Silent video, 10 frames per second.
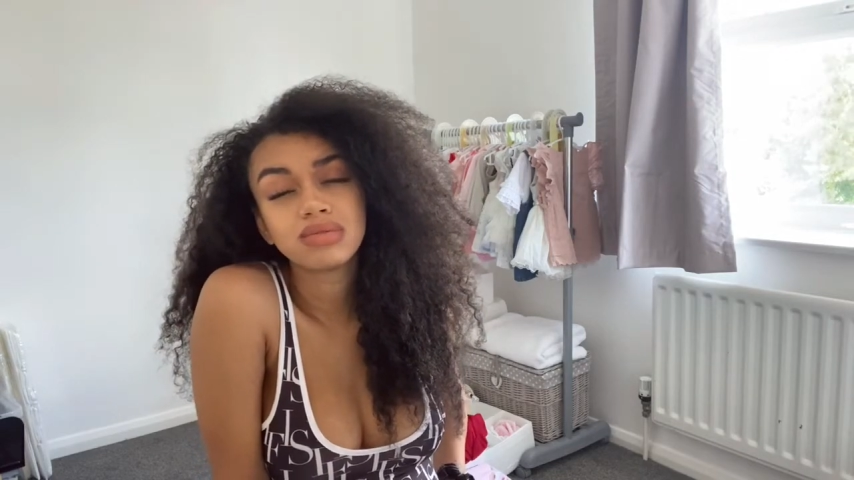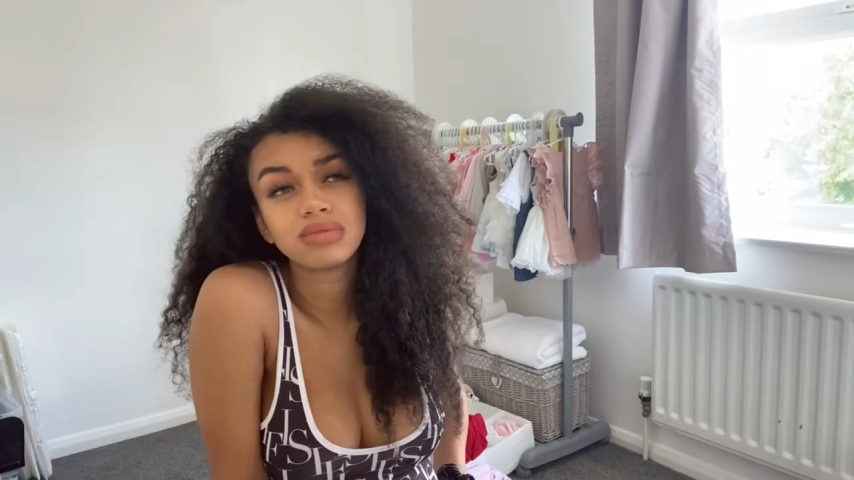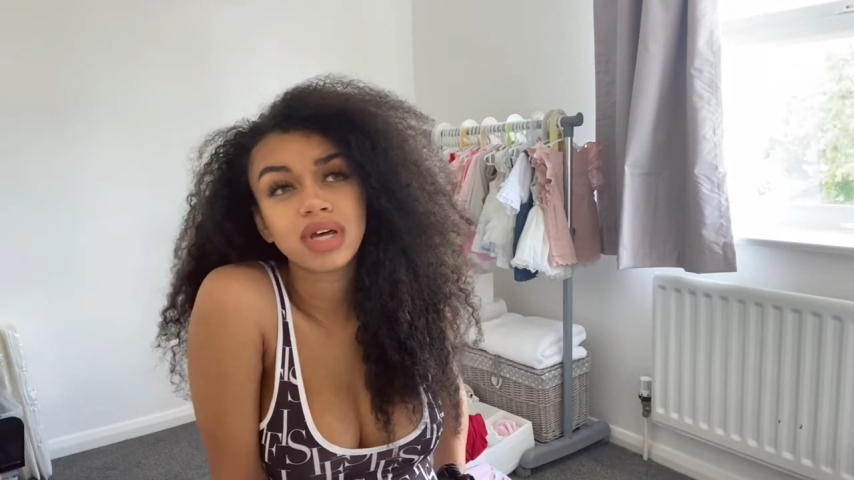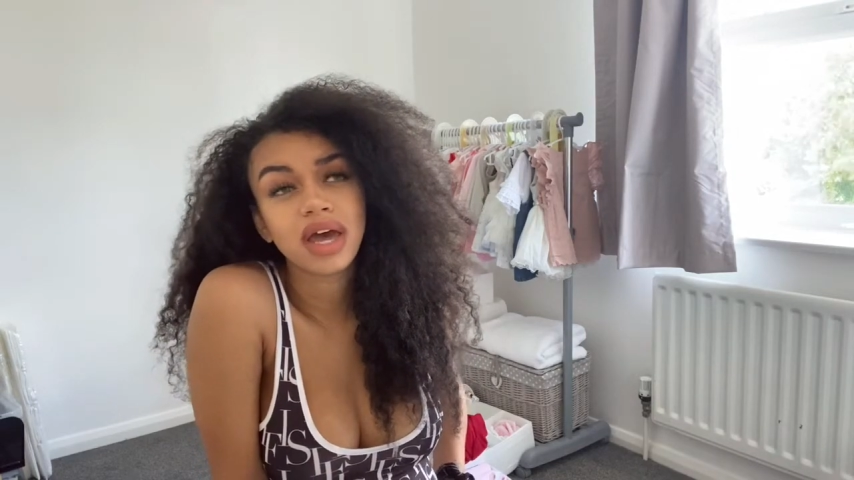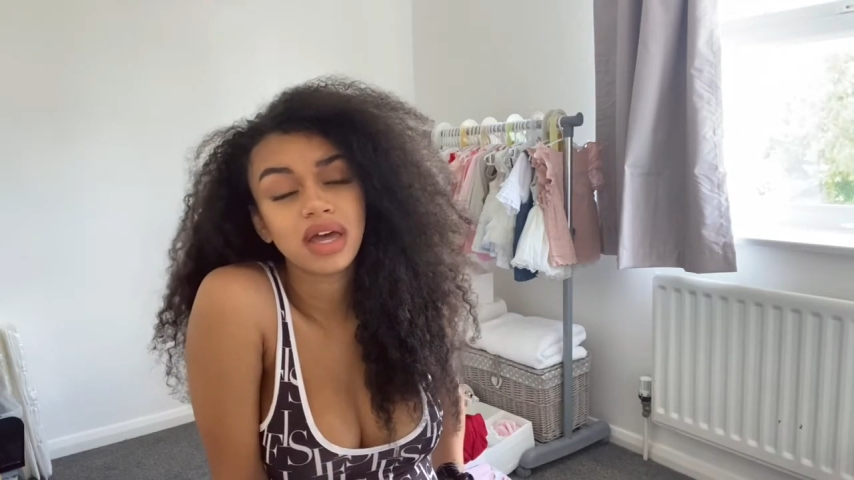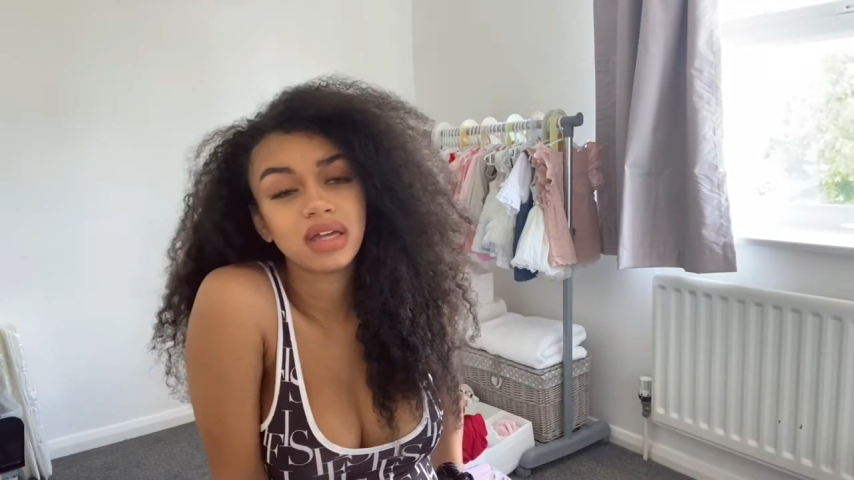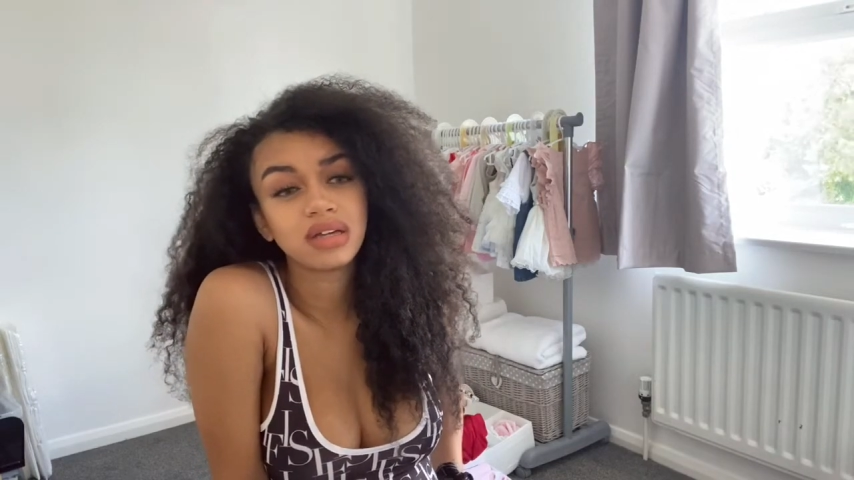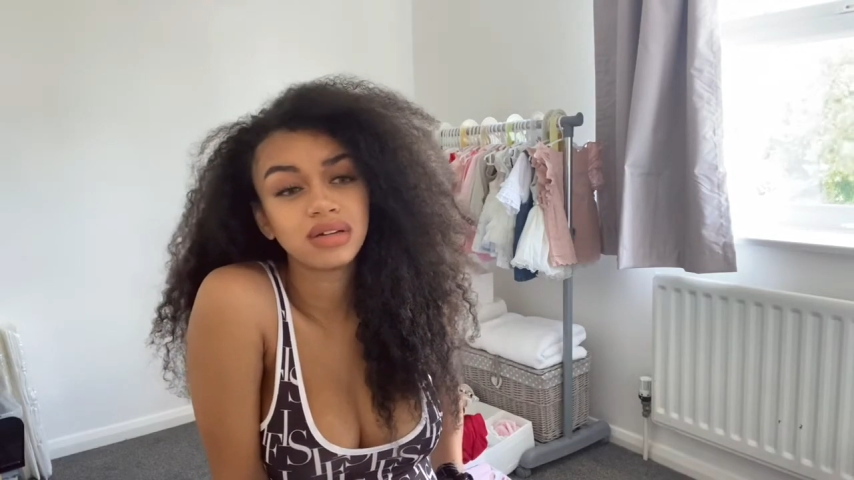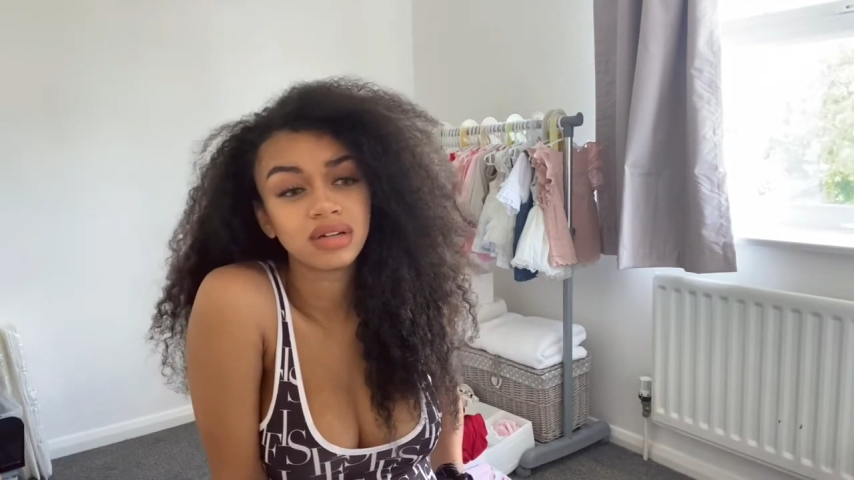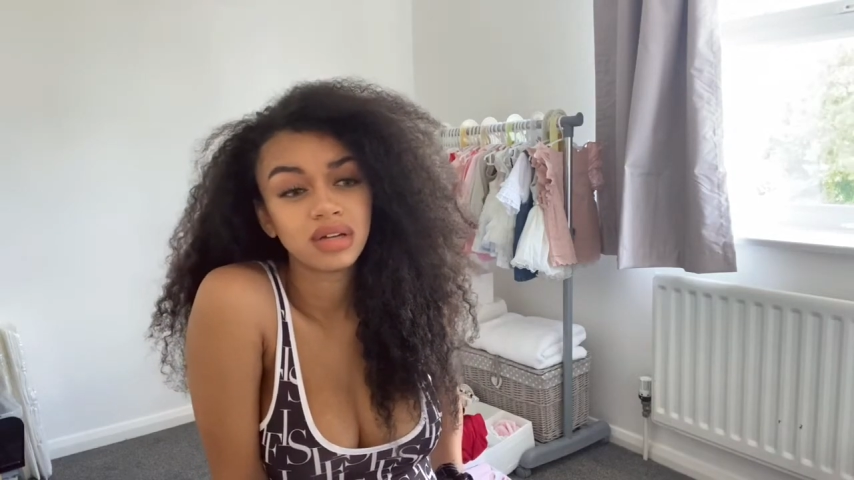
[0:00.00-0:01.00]
day.
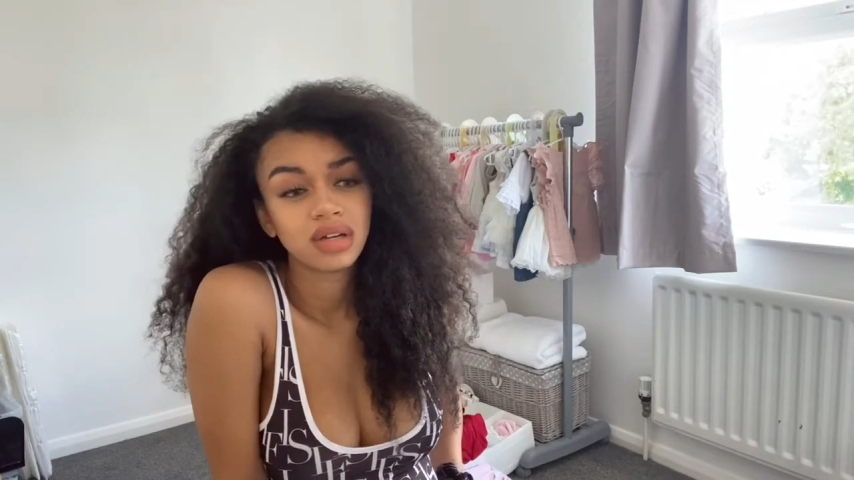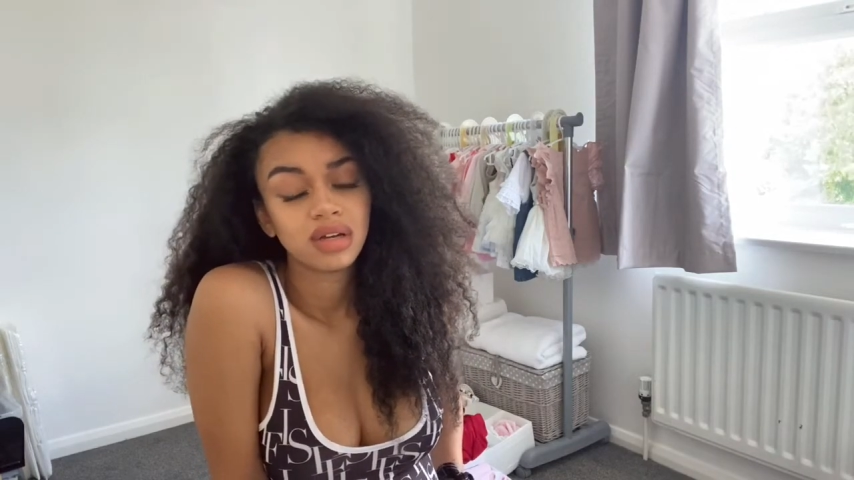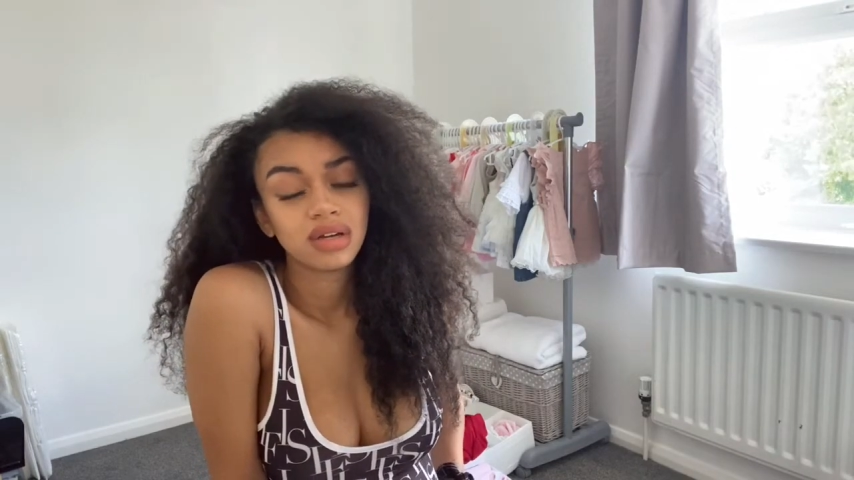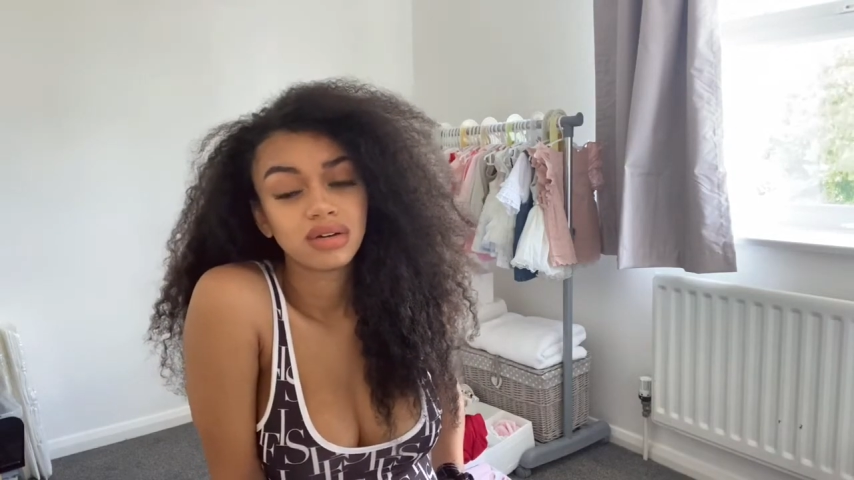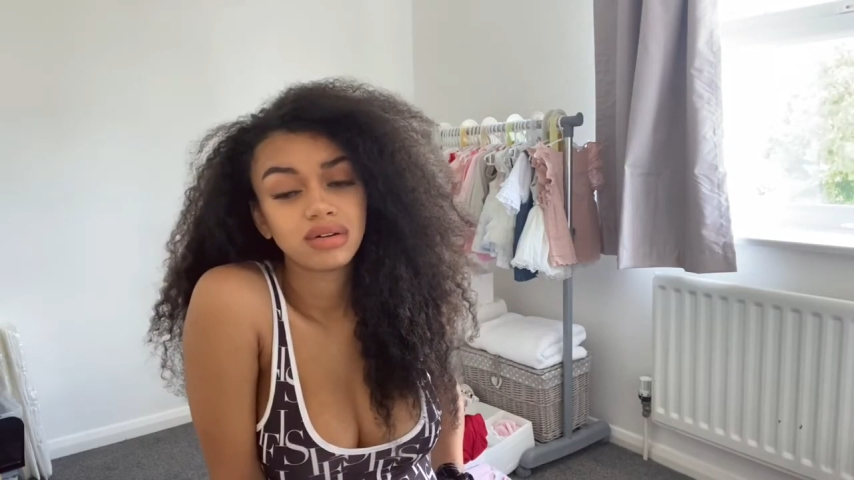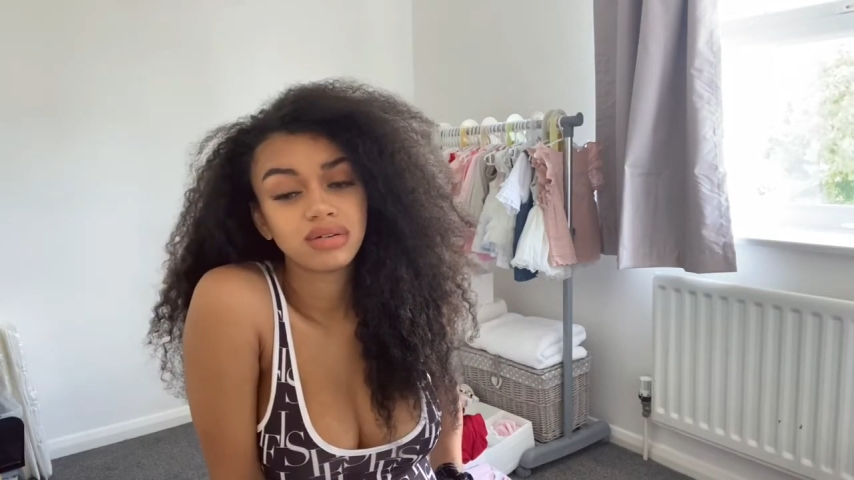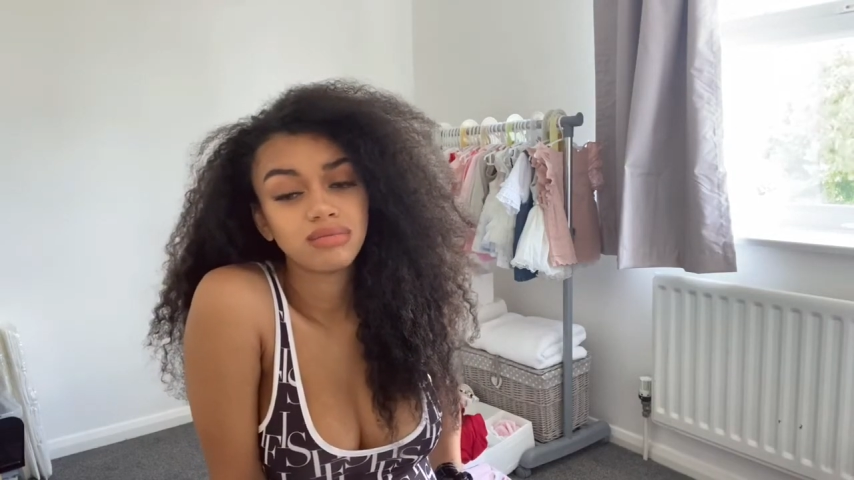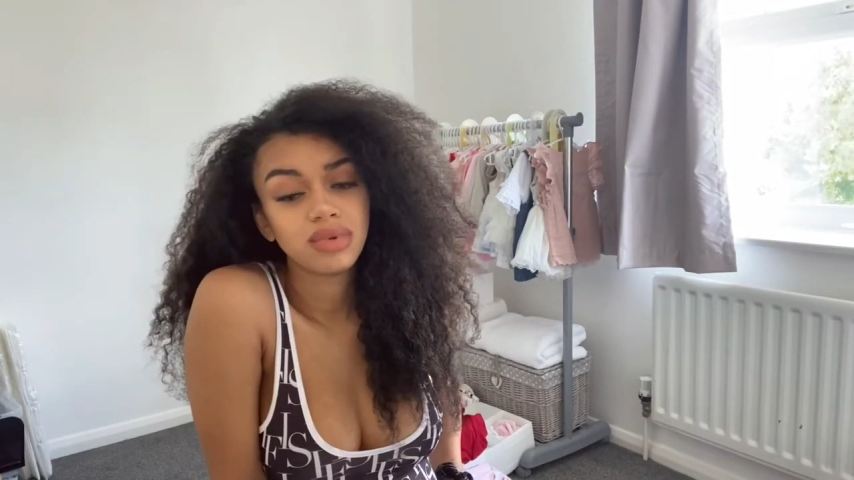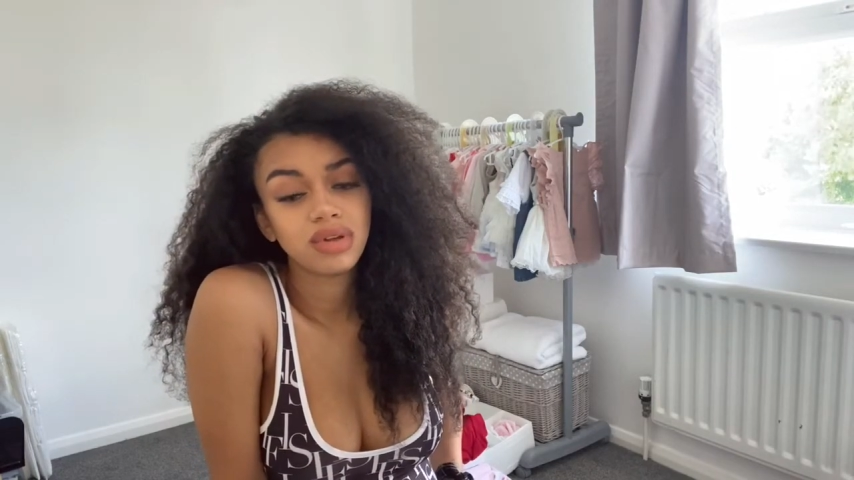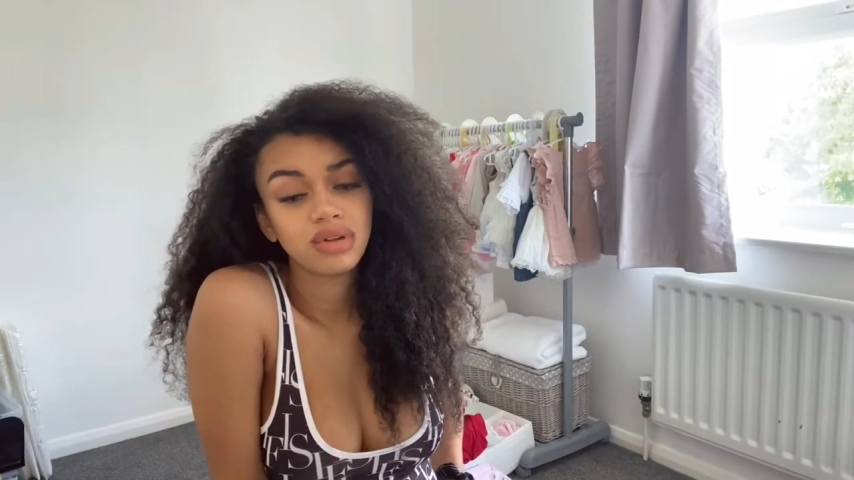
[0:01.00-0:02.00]
Couldn't
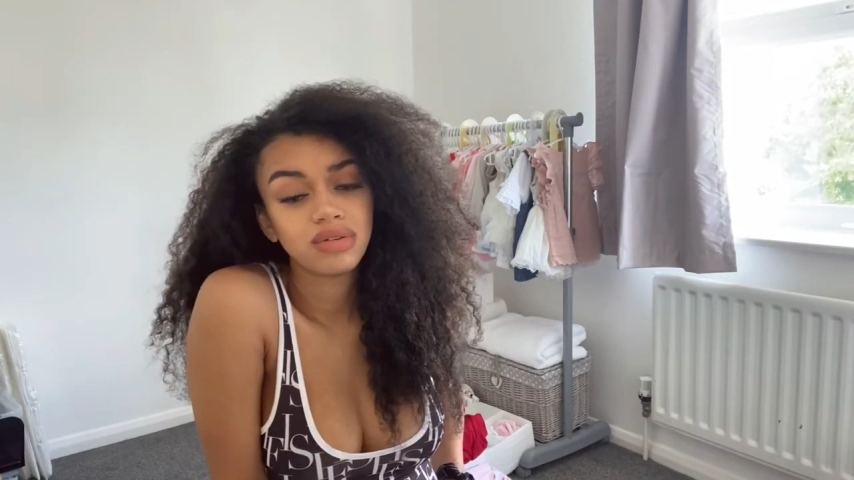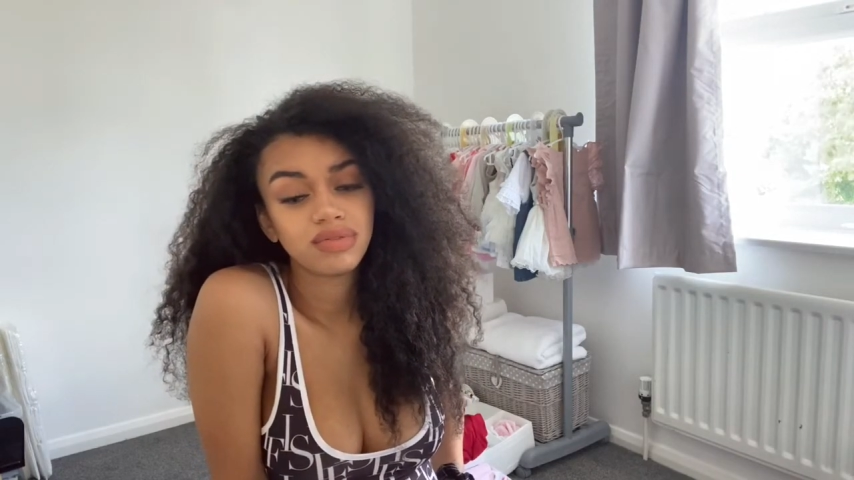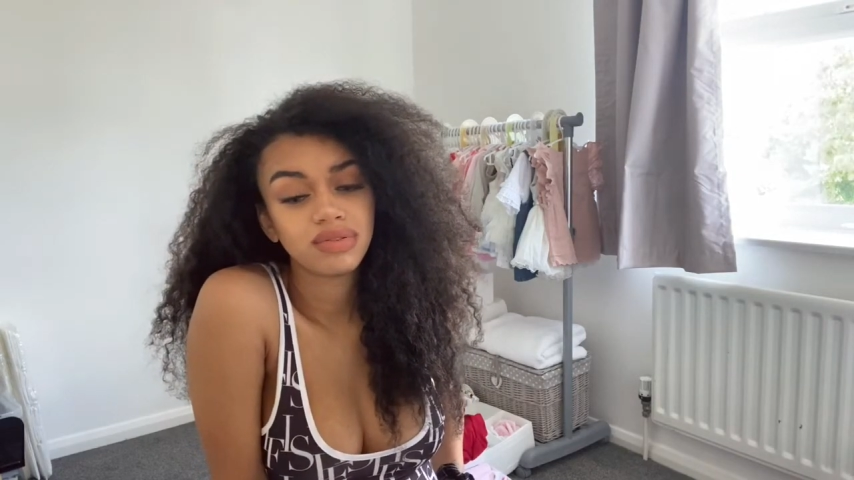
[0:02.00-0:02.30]
move.